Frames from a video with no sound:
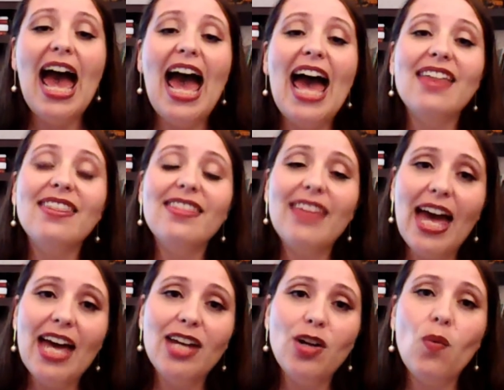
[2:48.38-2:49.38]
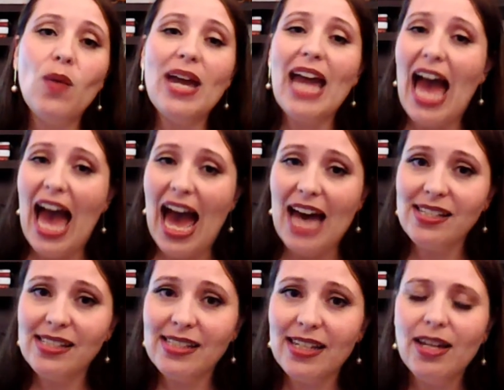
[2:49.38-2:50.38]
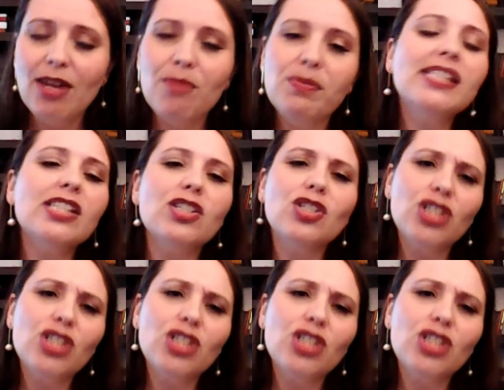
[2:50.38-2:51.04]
And then we ask, "Mrs.